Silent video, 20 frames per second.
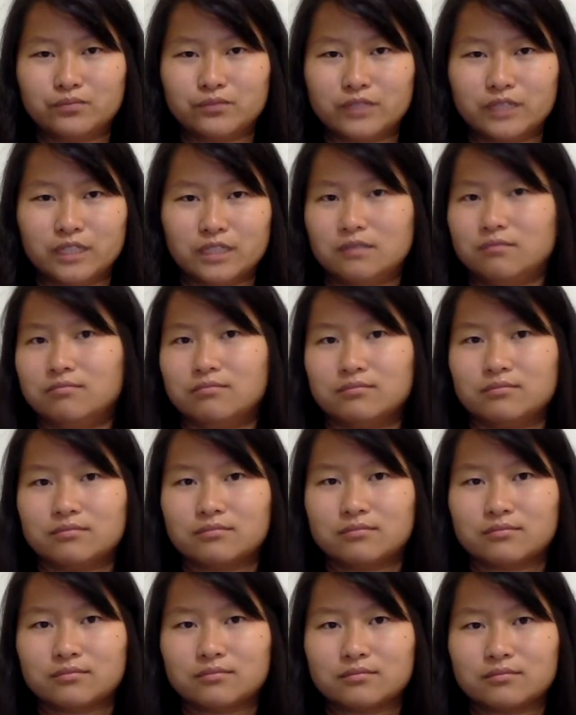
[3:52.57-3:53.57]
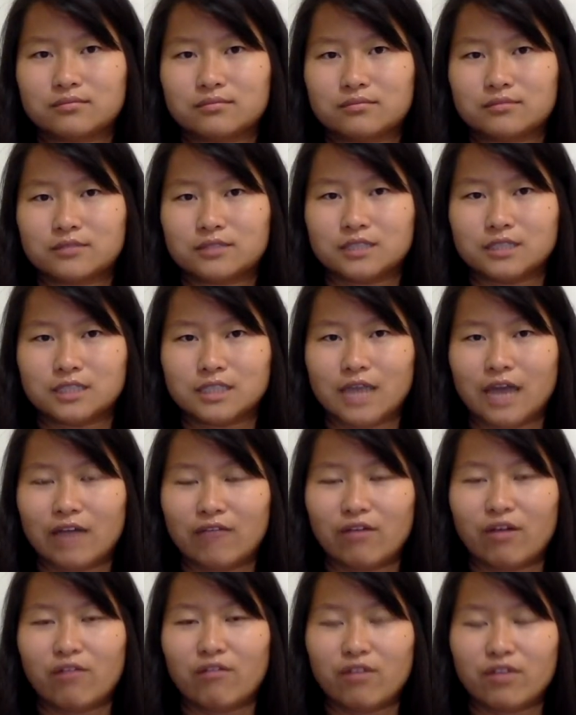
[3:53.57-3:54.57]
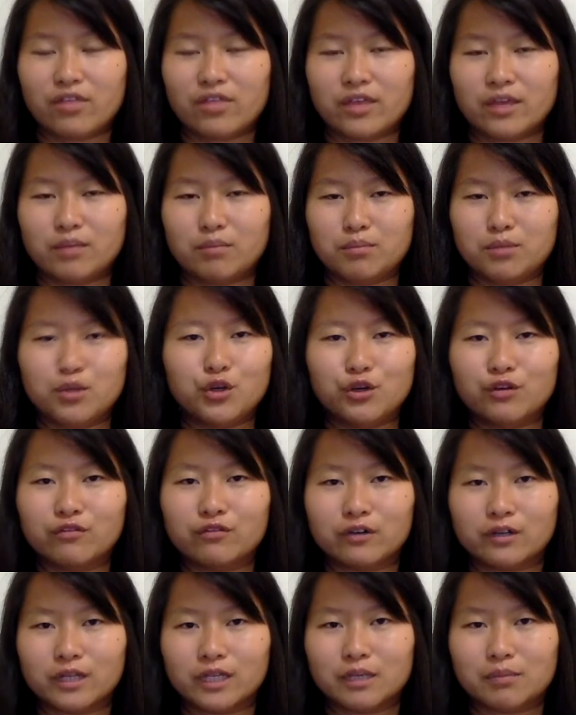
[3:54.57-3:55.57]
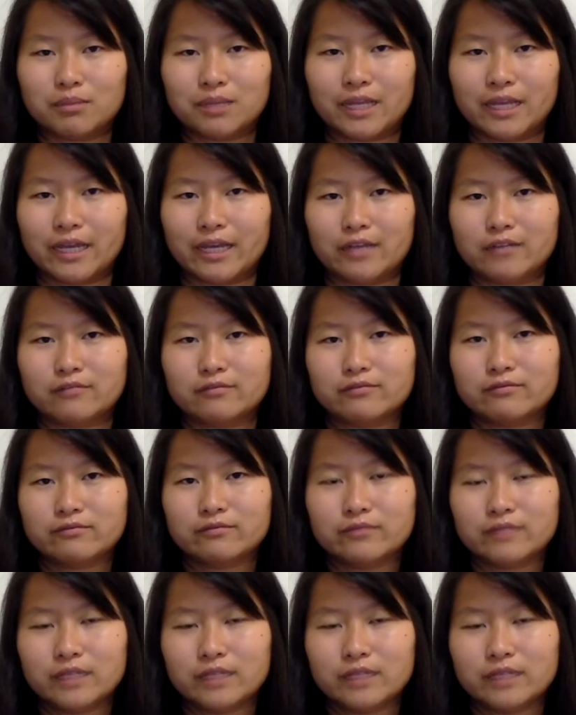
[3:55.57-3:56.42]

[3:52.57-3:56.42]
they just have everything beautifully planned